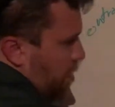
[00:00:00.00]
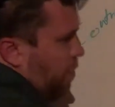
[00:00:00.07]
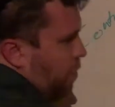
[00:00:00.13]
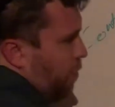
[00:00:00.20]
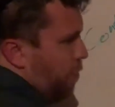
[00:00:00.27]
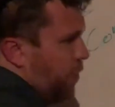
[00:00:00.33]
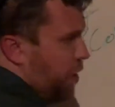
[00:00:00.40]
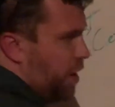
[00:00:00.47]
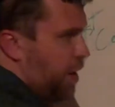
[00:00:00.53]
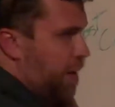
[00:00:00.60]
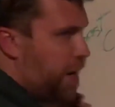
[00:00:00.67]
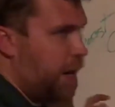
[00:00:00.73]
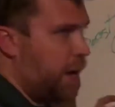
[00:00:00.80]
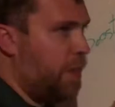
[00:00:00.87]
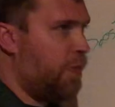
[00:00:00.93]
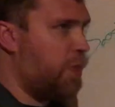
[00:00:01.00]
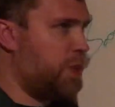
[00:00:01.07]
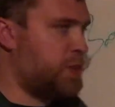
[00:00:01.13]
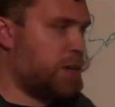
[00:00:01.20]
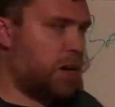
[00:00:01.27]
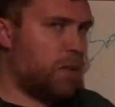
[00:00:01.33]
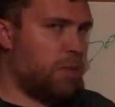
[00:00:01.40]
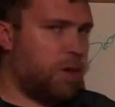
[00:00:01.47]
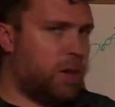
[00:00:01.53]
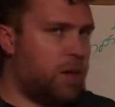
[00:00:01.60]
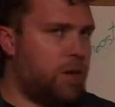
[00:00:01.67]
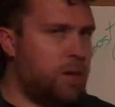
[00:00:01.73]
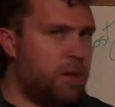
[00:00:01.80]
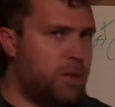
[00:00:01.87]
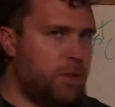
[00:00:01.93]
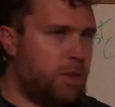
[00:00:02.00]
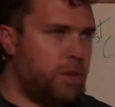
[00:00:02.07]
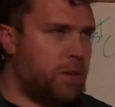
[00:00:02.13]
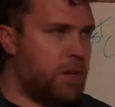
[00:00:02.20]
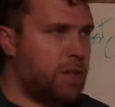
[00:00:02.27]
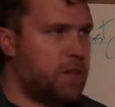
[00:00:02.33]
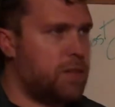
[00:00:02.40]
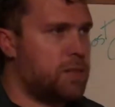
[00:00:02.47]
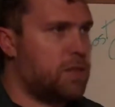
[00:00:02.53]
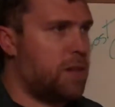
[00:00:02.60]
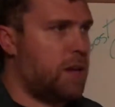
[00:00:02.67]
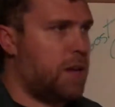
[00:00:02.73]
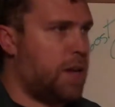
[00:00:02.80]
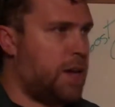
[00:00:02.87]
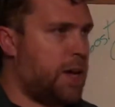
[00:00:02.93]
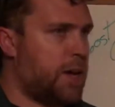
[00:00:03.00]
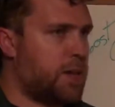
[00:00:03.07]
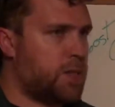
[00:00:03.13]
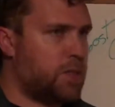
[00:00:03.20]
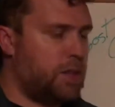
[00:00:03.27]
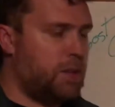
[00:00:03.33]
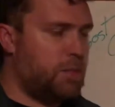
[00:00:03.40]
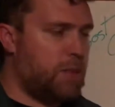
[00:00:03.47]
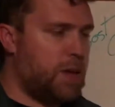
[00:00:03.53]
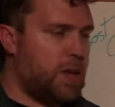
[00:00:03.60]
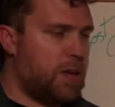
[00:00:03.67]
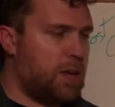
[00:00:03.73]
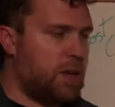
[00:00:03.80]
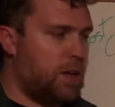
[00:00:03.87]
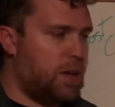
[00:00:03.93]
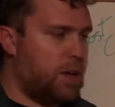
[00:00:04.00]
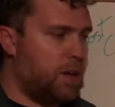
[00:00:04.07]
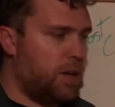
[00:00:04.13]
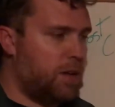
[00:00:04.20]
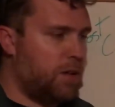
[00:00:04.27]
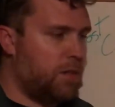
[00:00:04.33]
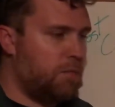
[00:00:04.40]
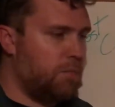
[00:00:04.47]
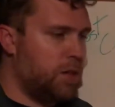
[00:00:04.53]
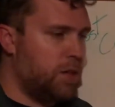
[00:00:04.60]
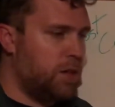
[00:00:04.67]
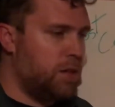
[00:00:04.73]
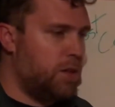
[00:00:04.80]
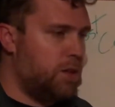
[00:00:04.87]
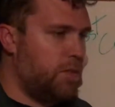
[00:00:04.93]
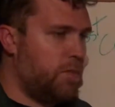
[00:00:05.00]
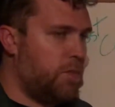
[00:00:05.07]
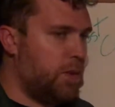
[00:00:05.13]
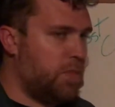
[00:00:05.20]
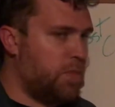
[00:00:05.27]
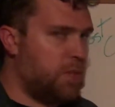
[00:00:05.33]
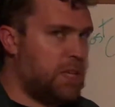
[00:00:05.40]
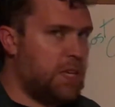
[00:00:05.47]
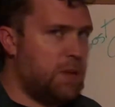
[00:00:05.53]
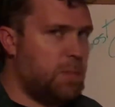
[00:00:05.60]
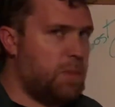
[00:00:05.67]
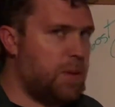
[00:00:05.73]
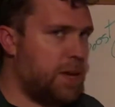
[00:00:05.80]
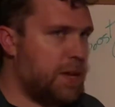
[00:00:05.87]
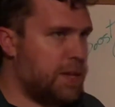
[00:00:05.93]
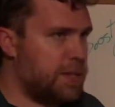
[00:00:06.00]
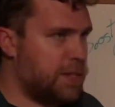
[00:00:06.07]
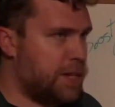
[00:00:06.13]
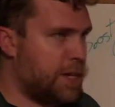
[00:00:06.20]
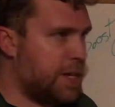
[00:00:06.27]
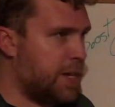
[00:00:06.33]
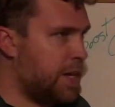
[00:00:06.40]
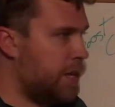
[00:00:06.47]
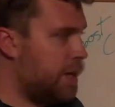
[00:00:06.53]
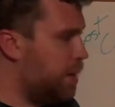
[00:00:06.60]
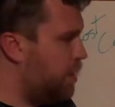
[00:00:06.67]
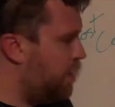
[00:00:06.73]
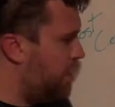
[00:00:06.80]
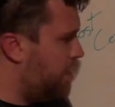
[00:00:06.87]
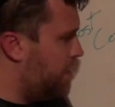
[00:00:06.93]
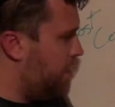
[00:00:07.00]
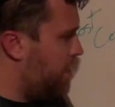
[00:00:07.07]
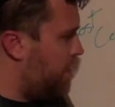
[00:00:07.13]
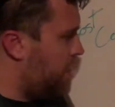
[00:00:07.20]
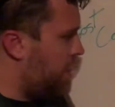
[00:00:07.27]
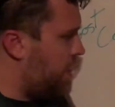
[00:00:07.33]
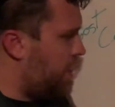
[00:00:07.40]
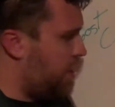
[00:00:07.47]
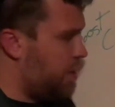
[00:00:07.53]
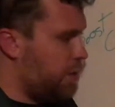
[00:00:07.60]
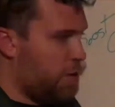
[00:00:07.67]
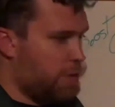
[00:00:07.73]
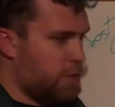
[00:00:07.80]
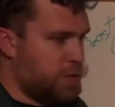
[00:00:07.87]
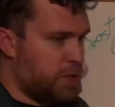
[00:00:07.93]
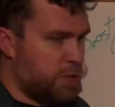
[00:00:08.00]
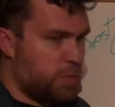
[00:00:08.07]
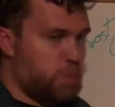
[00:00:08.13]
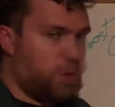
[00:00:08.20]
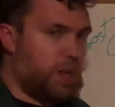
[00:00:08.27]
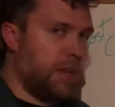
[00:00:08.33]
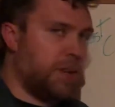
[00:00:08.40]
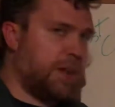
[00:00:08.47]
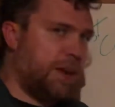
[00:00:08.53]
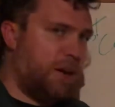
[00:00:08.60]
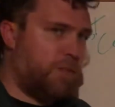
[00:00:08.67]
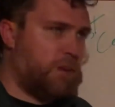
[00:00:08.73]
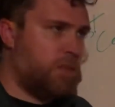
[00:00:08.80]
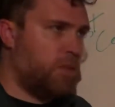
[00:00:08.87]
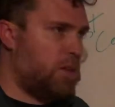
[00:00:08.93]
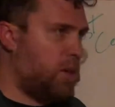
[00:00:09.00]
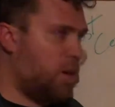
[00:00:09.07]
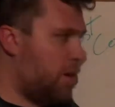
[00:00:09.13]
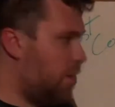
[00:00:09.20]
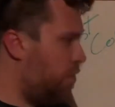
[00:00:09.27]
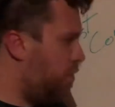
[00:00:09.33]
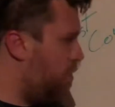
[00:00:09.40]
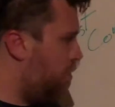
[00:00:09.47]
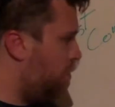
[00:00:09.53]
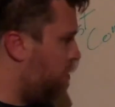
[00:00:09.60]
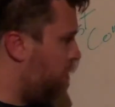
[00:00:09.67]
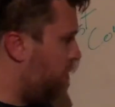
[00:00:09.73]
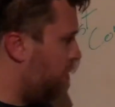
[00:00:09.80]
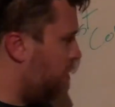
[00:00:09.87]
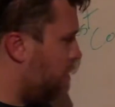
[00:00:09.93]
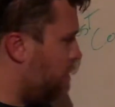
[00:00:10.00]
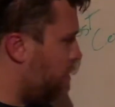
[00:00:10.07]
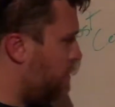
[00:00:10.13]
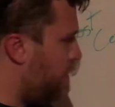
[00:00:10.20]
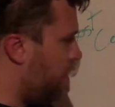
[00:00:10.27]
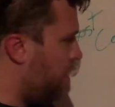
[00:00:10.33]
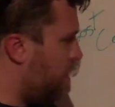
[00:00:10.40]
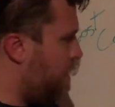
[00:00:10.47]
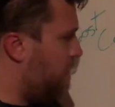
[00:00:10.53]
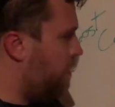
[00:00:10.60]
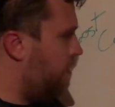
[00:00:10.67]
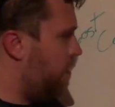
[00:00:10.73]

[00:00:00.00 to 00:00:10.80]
but the turbo is actually making 15 psi and you're just bleeding half of it off, well then